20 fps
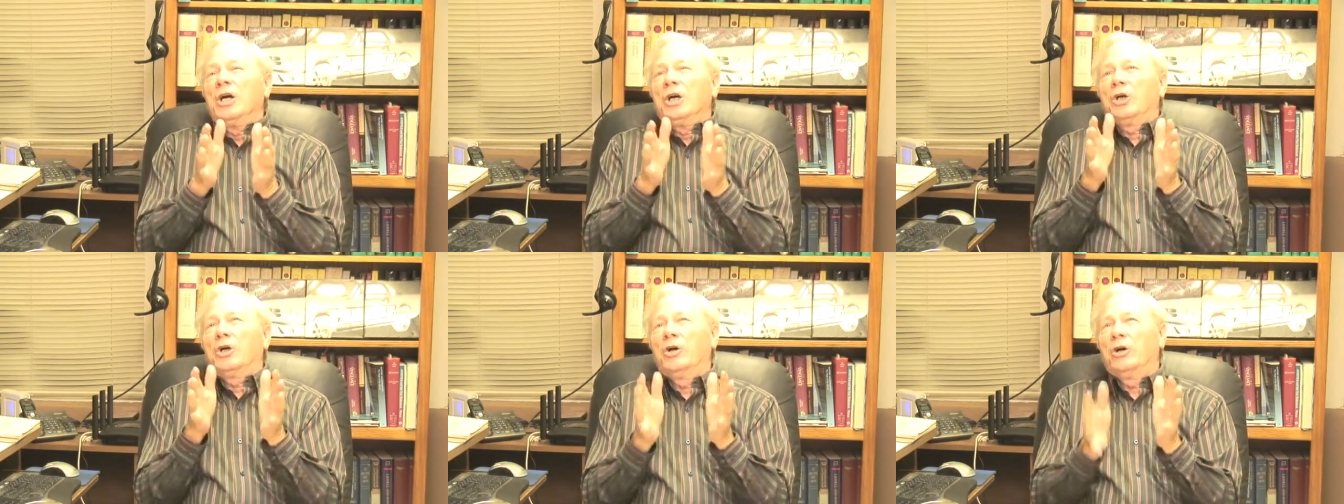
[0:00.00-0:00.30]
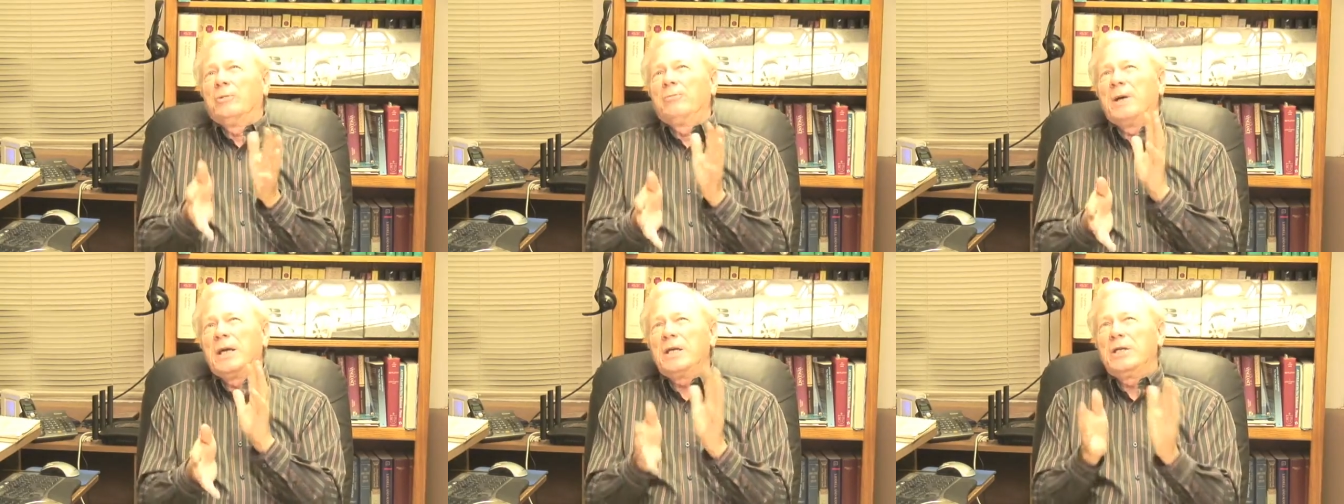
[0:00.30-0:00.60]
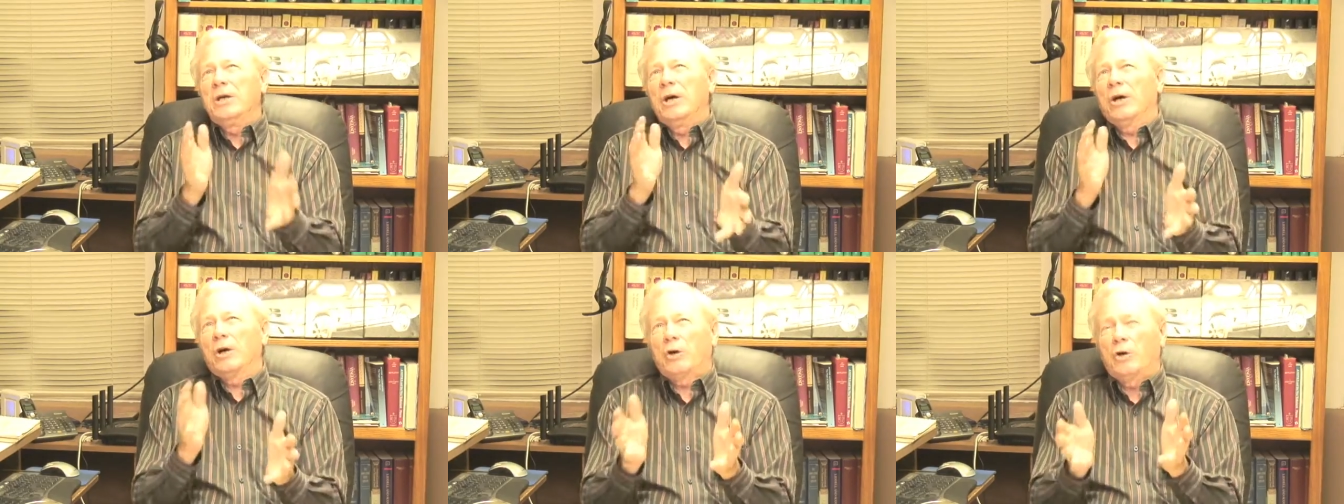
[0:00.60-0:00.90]
could
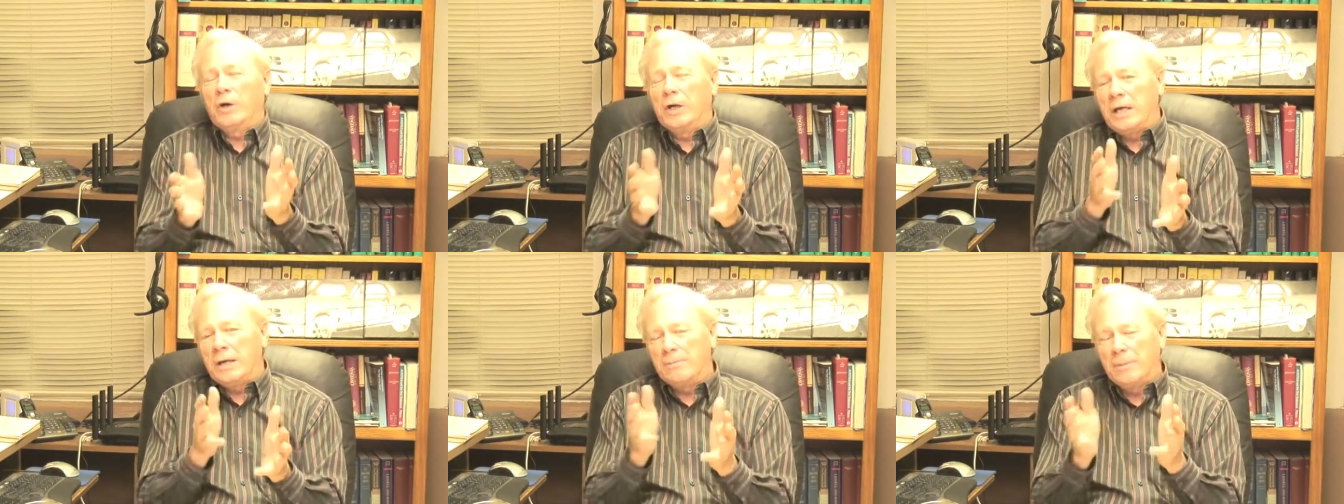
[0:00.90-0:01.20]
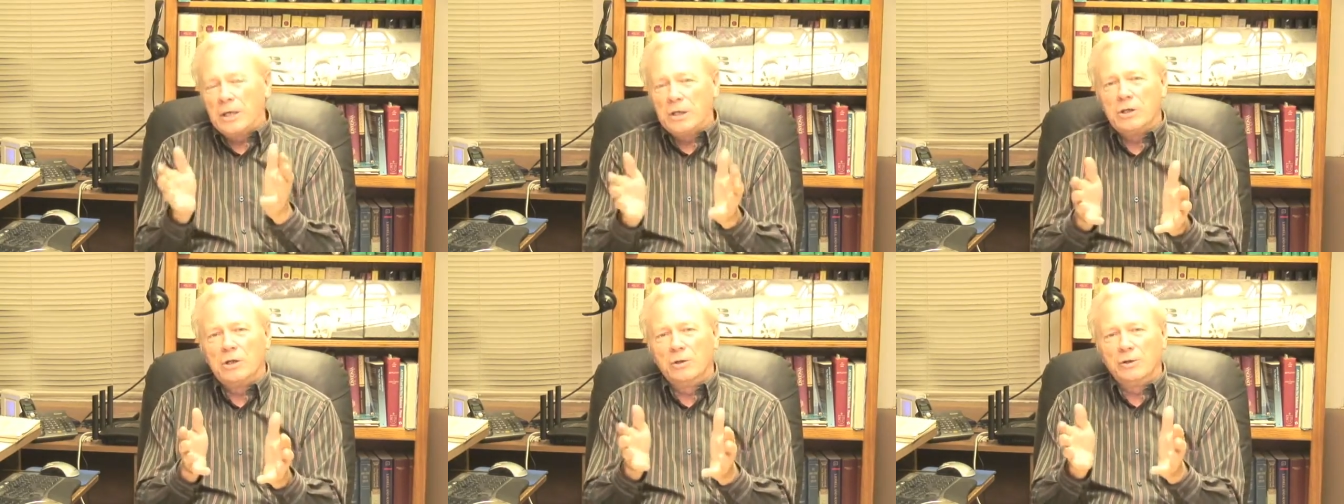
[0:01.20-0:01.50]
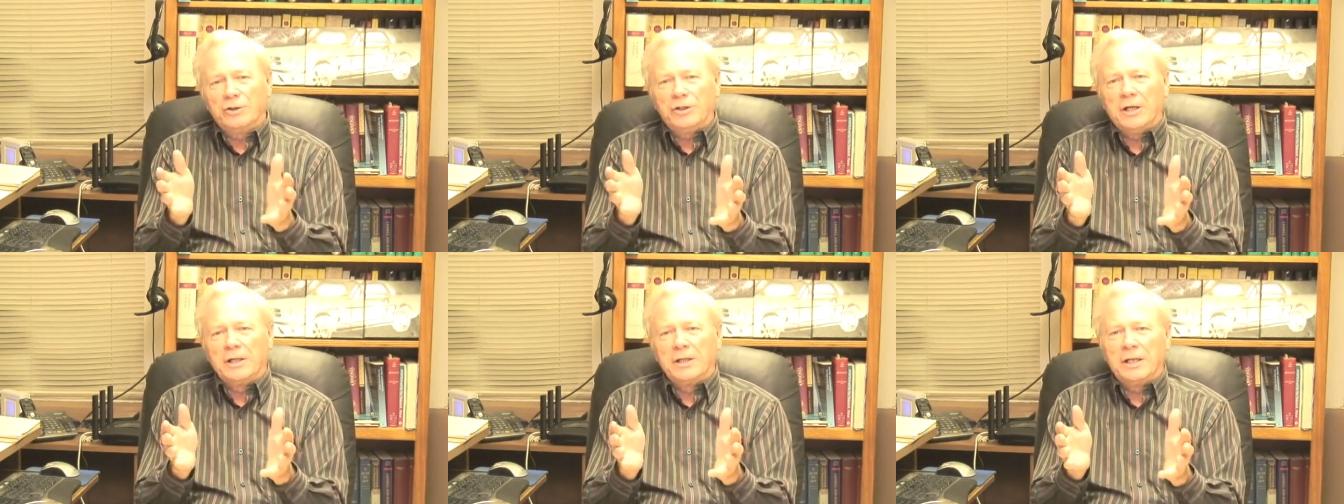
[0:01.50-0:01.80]
be could he be
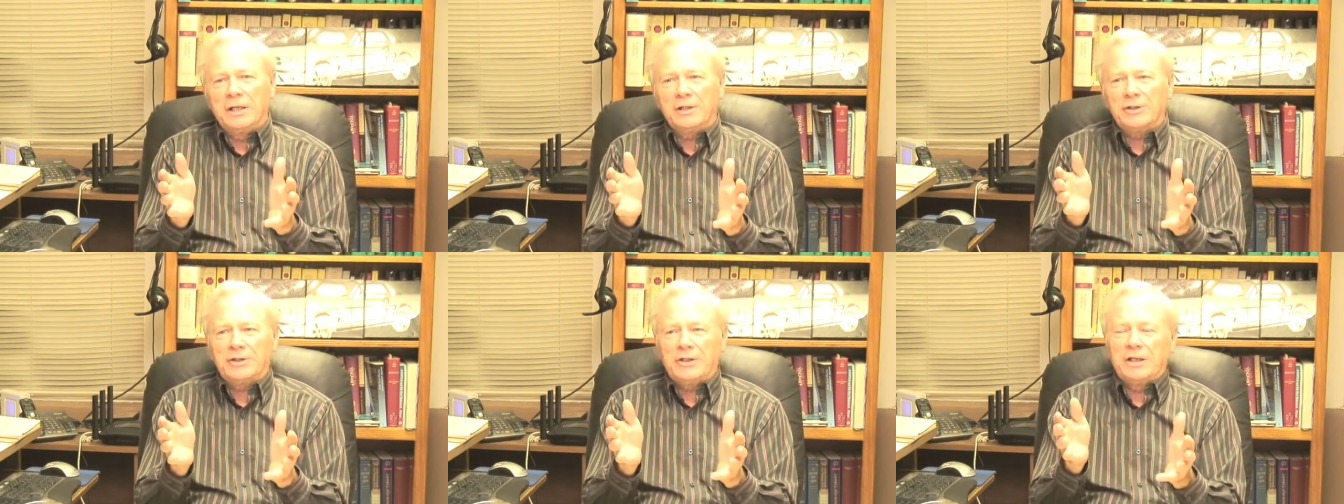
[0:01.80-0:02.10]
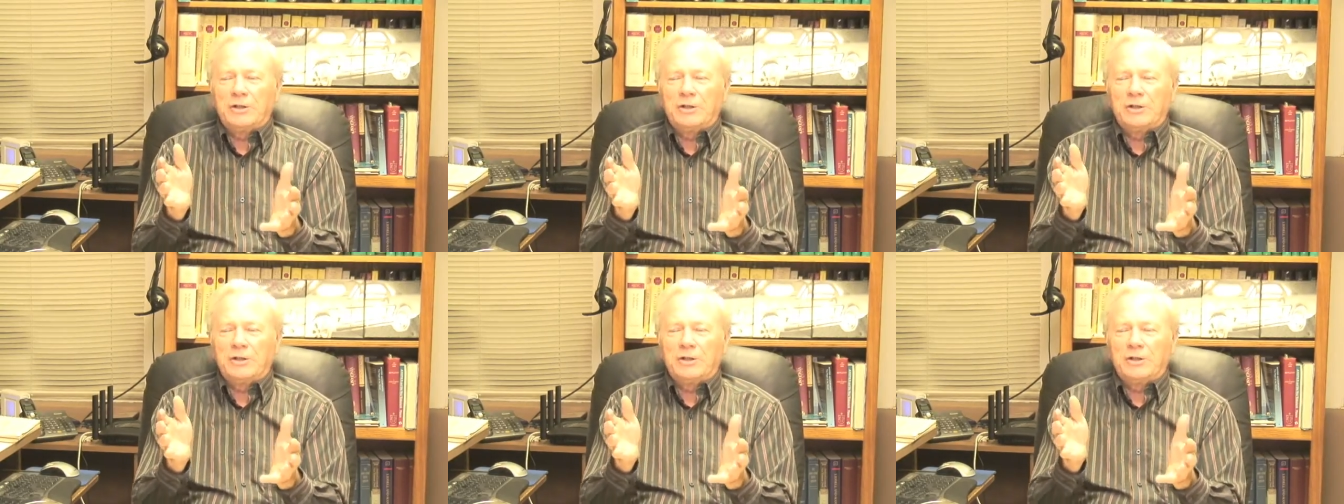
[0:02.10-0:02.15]
using this